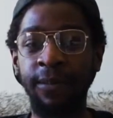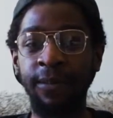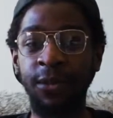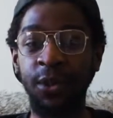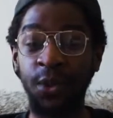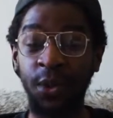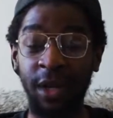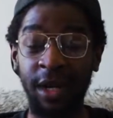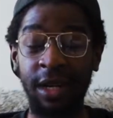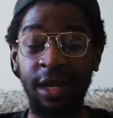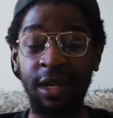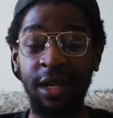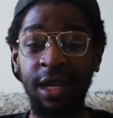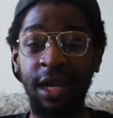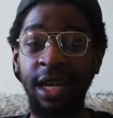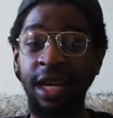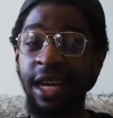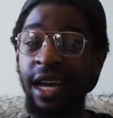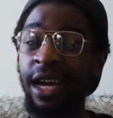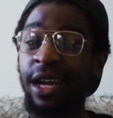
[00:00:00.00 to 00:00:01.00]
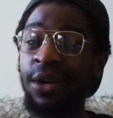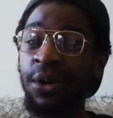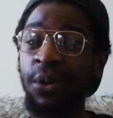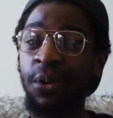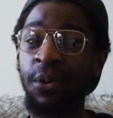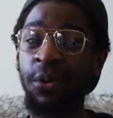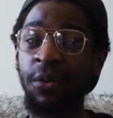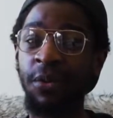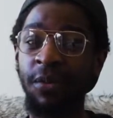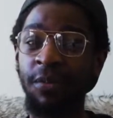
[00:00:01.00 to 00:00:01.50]
Twitter. I
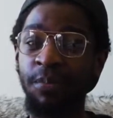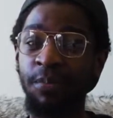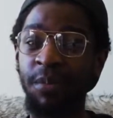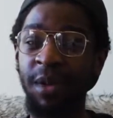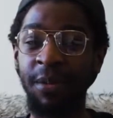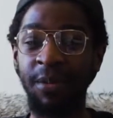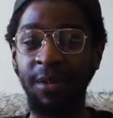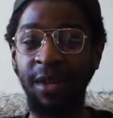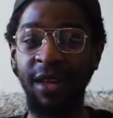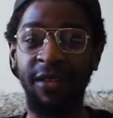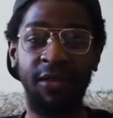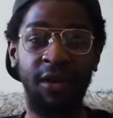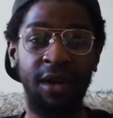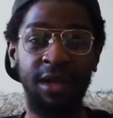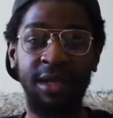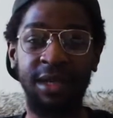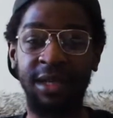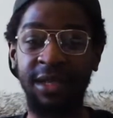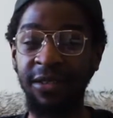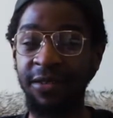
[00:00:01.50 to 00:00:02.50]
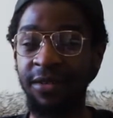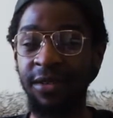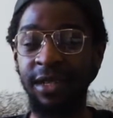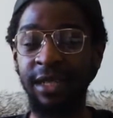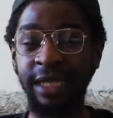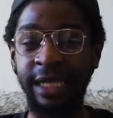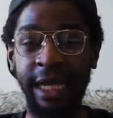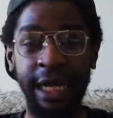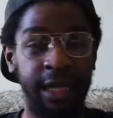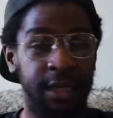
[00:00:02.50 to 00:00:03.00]
know people have got
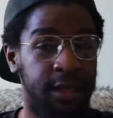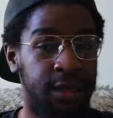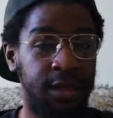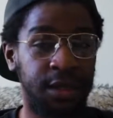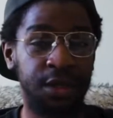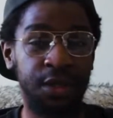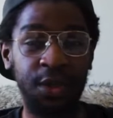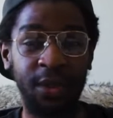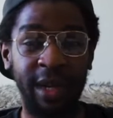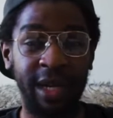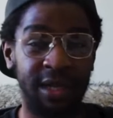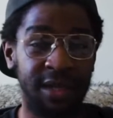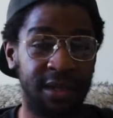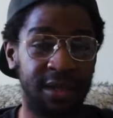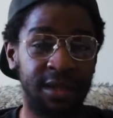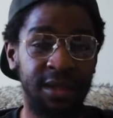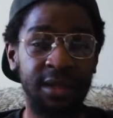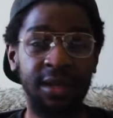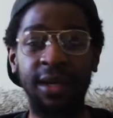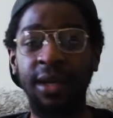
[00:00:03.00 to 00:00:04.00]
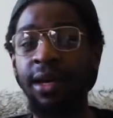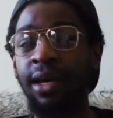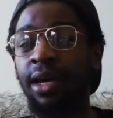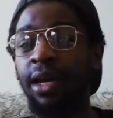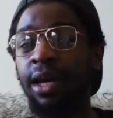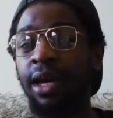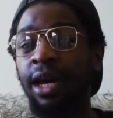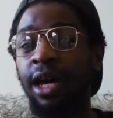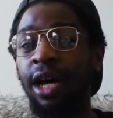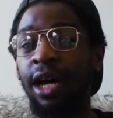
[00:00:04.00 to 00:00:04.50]
different data situations,
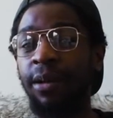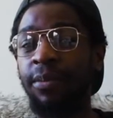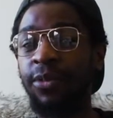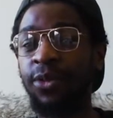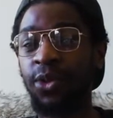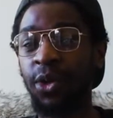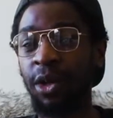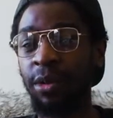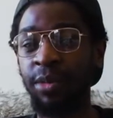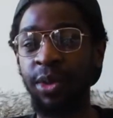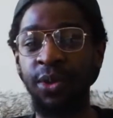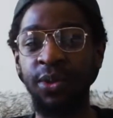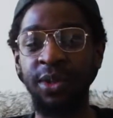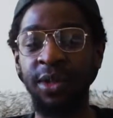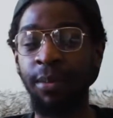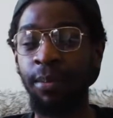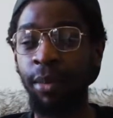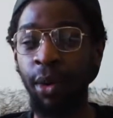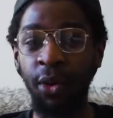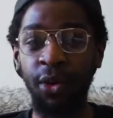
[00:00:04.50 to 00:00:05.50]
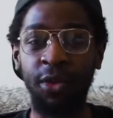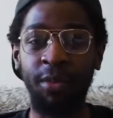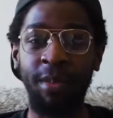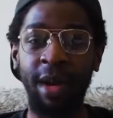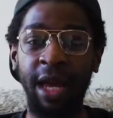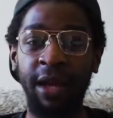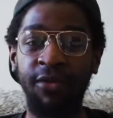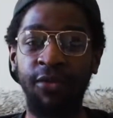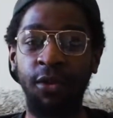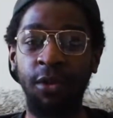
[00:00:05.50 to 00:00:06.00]
so I'll be using both
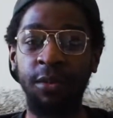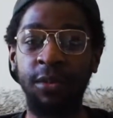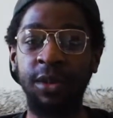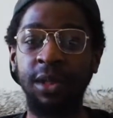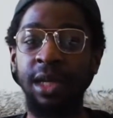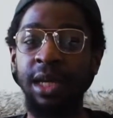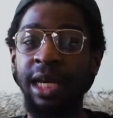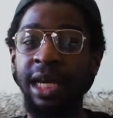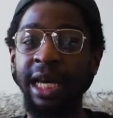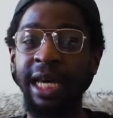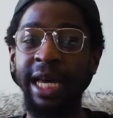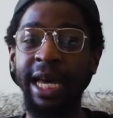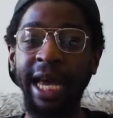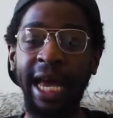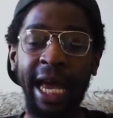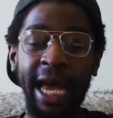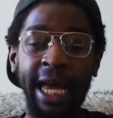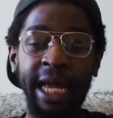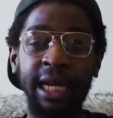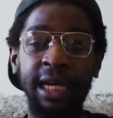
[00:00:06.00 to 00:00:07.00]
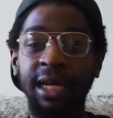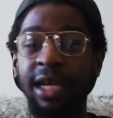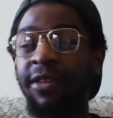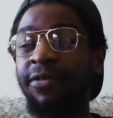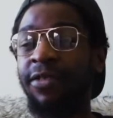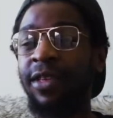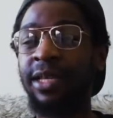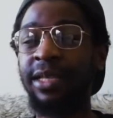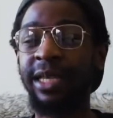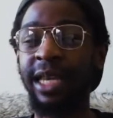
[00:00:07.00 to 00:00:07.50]
platforms. And if
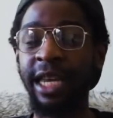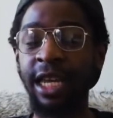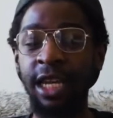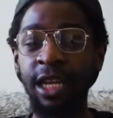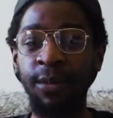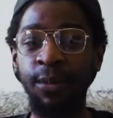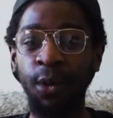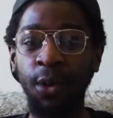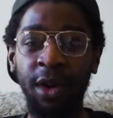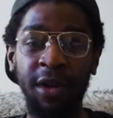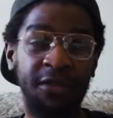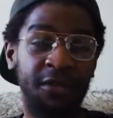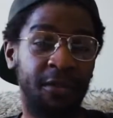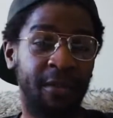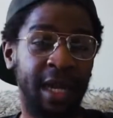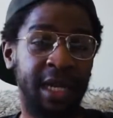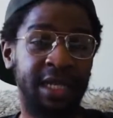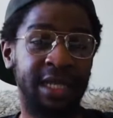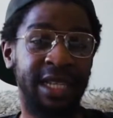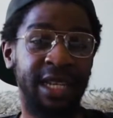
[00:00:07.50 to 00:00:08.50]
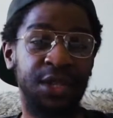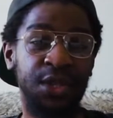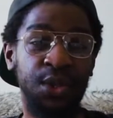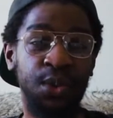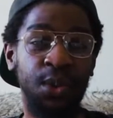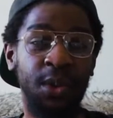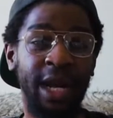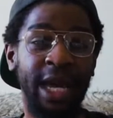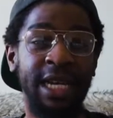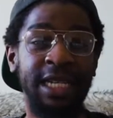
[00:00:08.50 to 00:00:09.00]
there's any more information that you
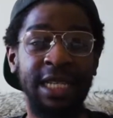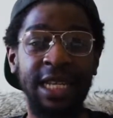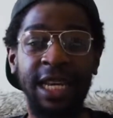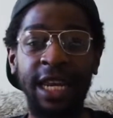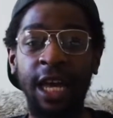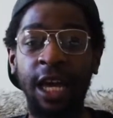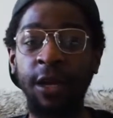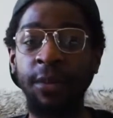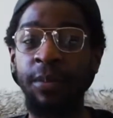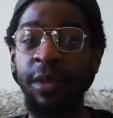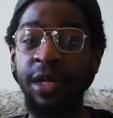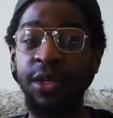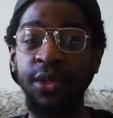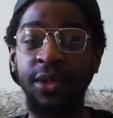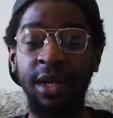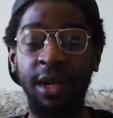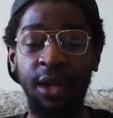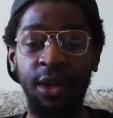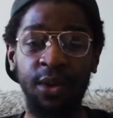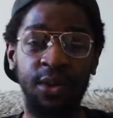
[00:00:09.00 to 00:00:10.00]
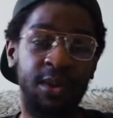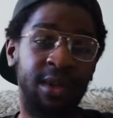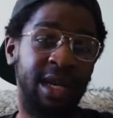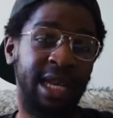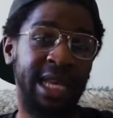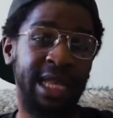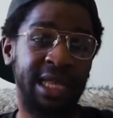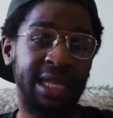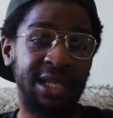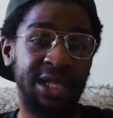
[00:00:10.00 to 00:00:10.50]
would actually like me to include
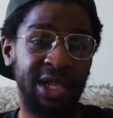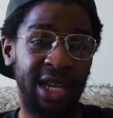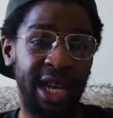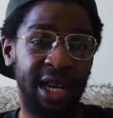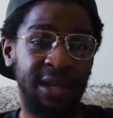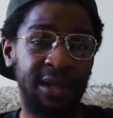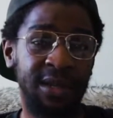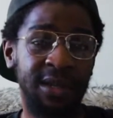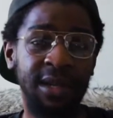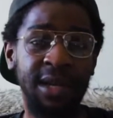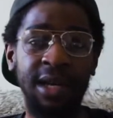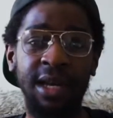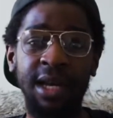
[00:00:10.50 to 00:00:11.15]
in this channel,